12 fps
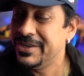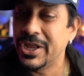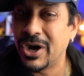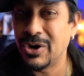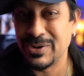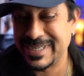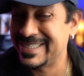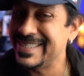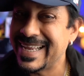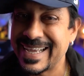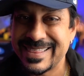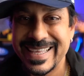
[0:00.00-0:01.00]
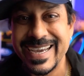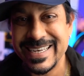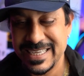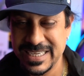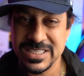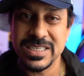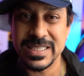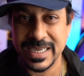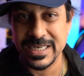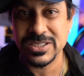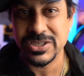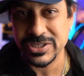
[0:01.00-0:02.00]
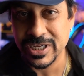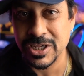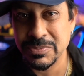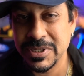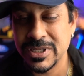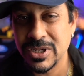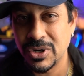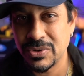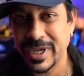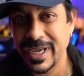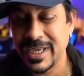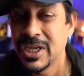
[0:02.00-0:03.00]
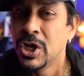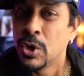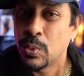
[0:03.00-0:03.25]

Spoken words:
No, it's not that easy, ladies and gentlemen, okay?